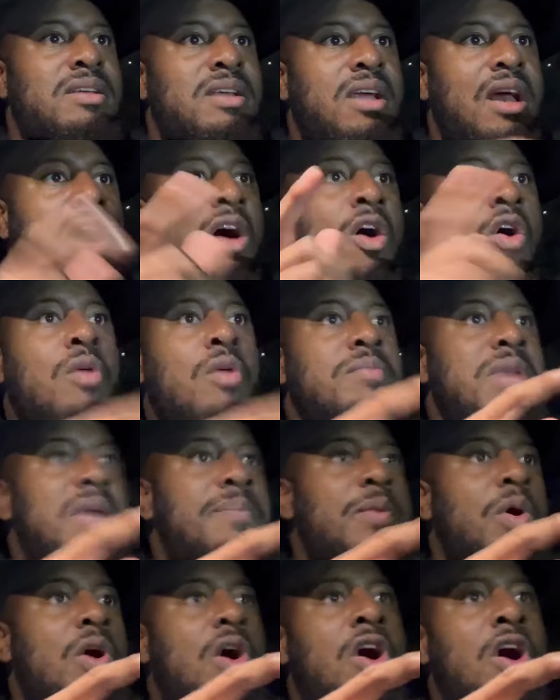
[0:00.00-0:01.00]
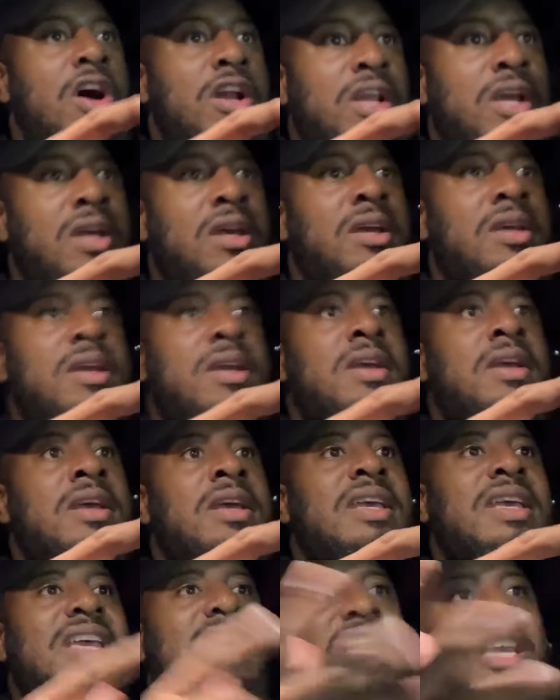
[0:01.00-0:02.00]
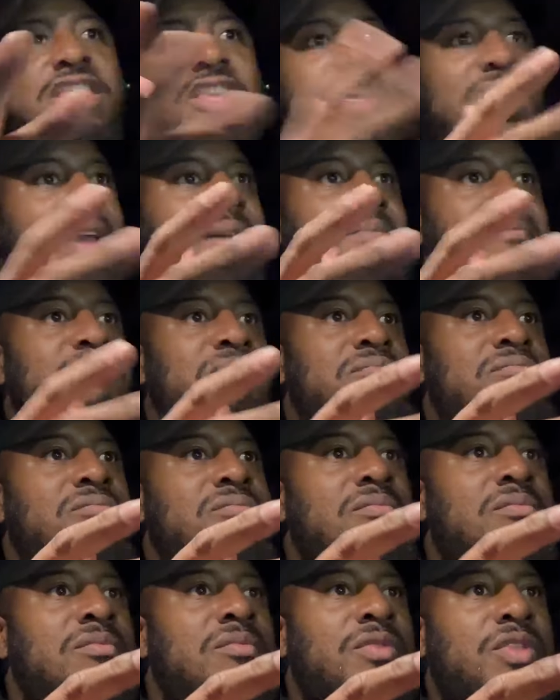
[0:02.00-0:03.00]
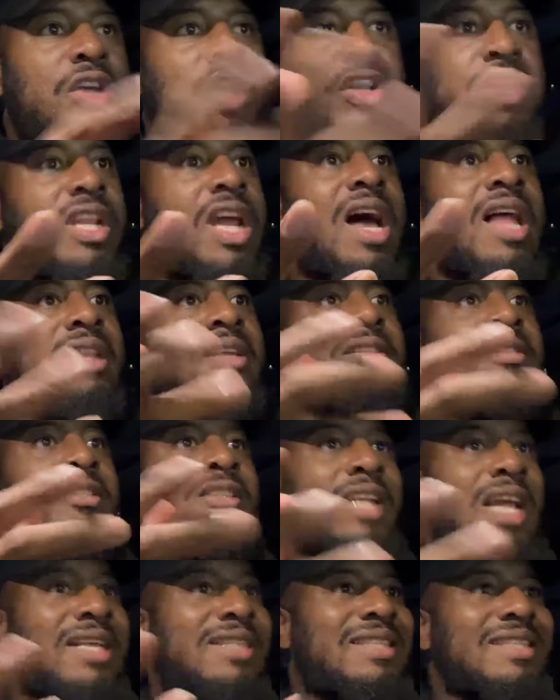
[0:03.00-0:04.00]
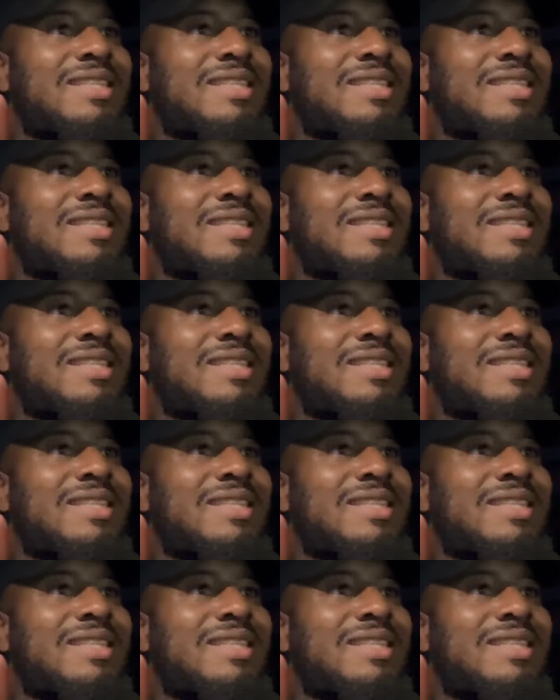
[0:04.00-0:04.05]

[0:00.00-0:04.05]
a Home Depot order each of them $30. So that's a